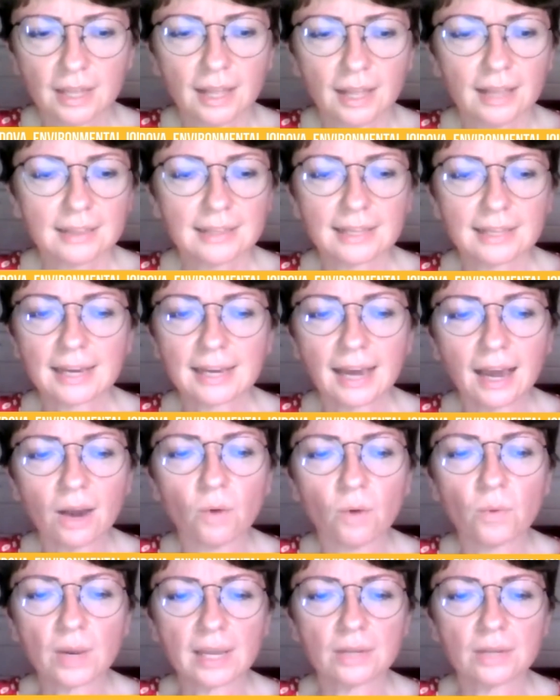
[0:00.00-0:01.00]
Like,
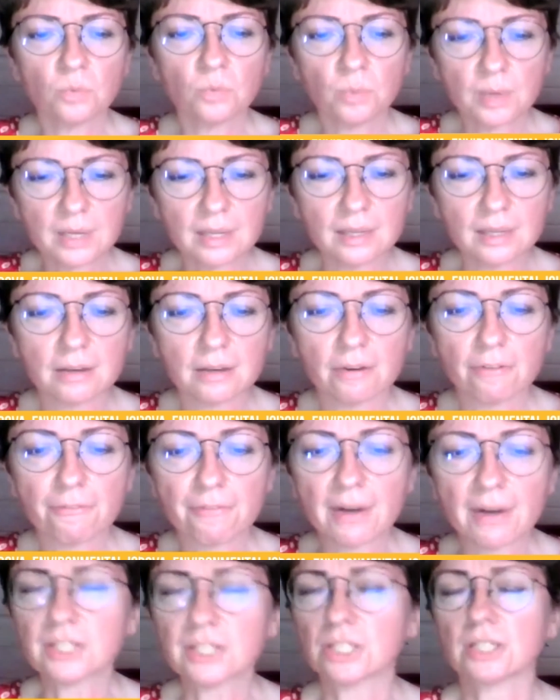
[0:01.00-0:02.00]
how can we
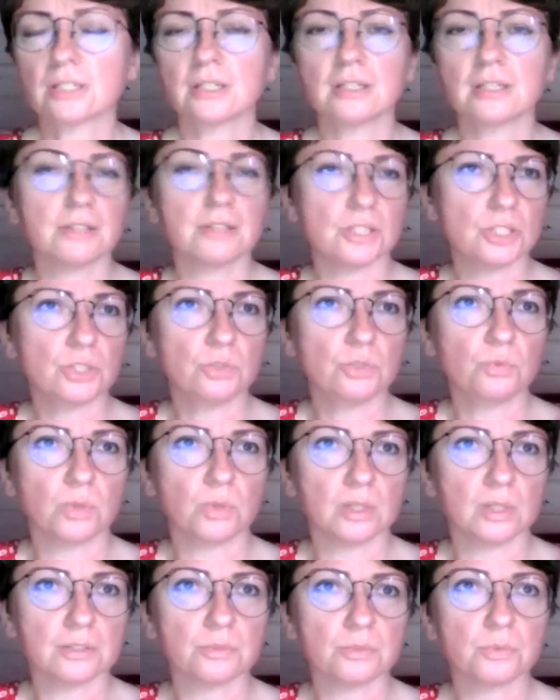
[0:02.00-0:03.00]
function in this new
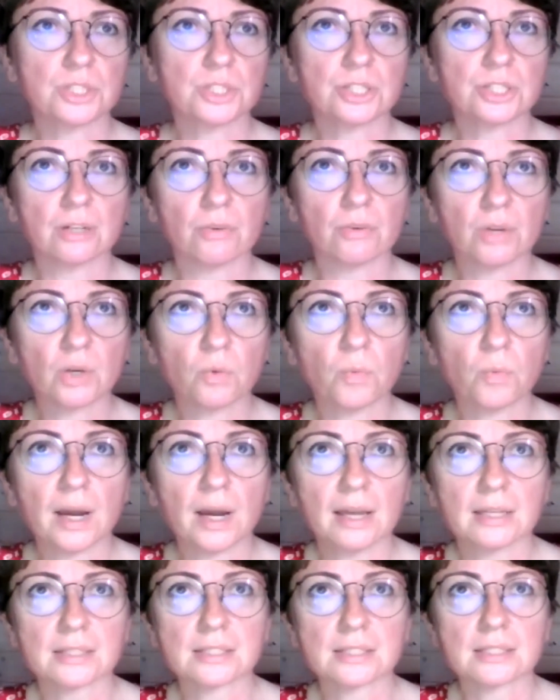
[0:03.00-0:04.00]
world, which
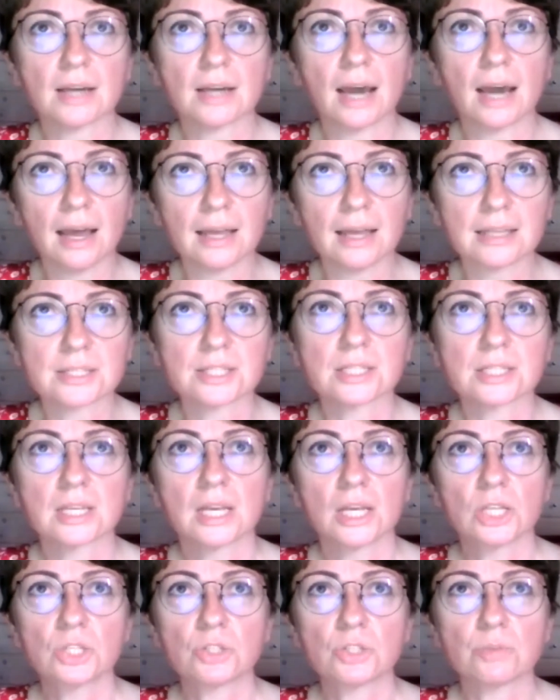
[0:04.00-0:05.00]
requires us
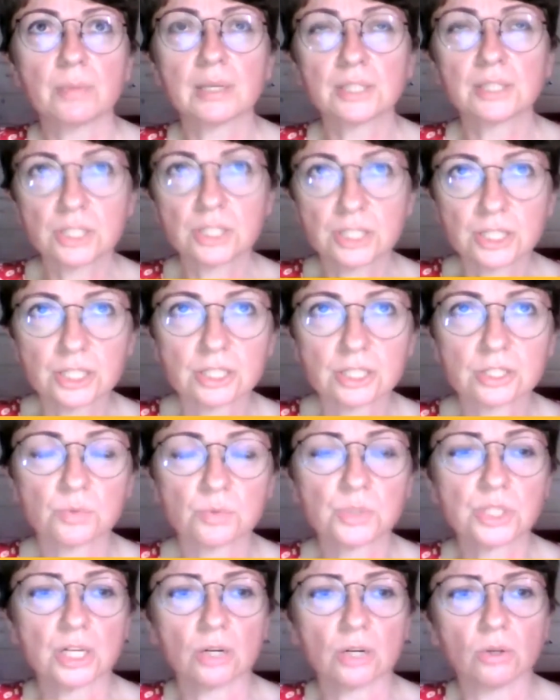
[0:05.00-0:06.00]
to make decisions
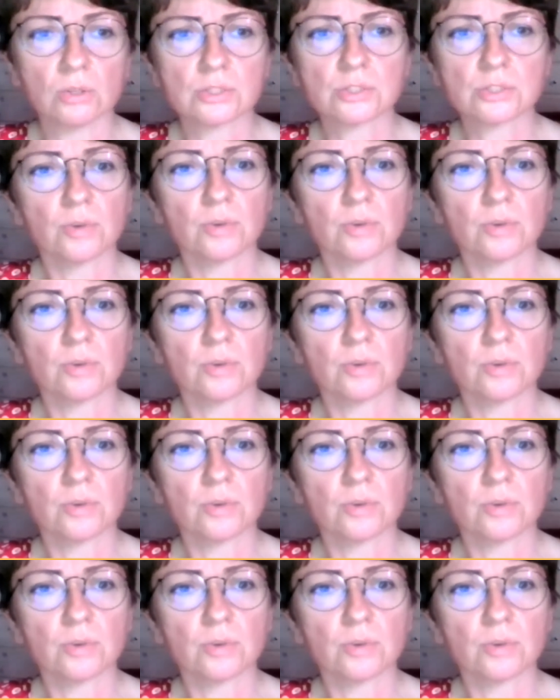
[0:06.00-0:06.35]
which are also